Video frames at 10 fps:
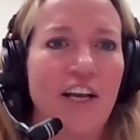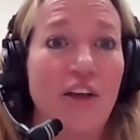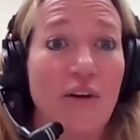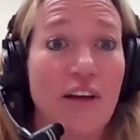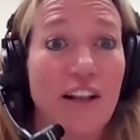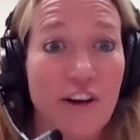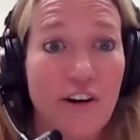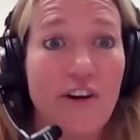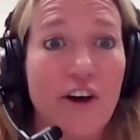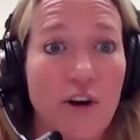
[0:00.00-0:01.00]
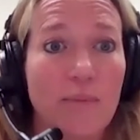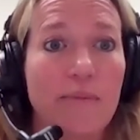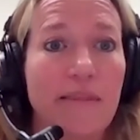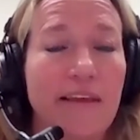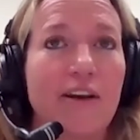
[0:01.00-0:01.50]
you can learn hope,
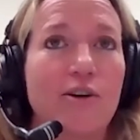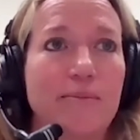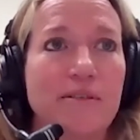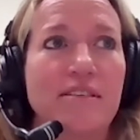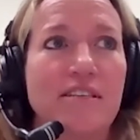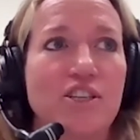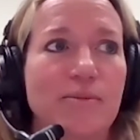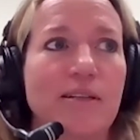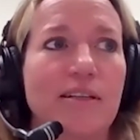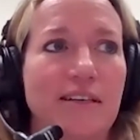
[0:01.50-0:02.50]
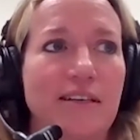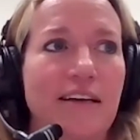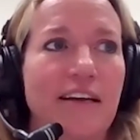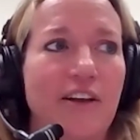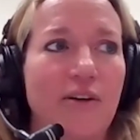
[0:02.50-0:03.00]
and that hope is teachable, and
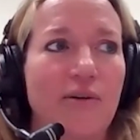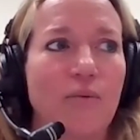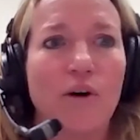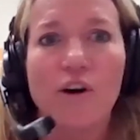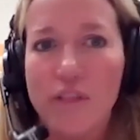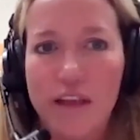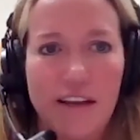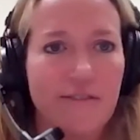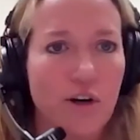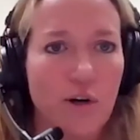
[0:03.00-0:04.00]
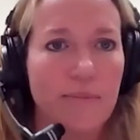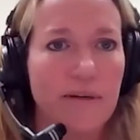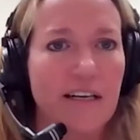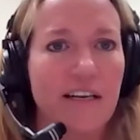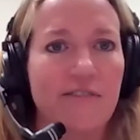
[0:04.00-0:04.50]
that you're worthy of hope,
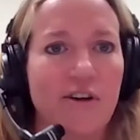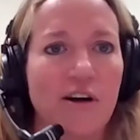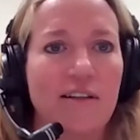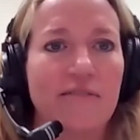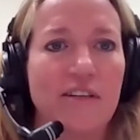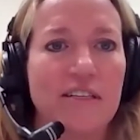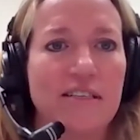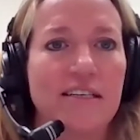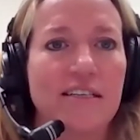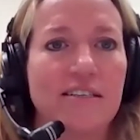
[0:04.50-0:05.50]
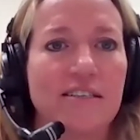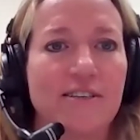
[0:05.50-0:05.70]
and kind of all of these things.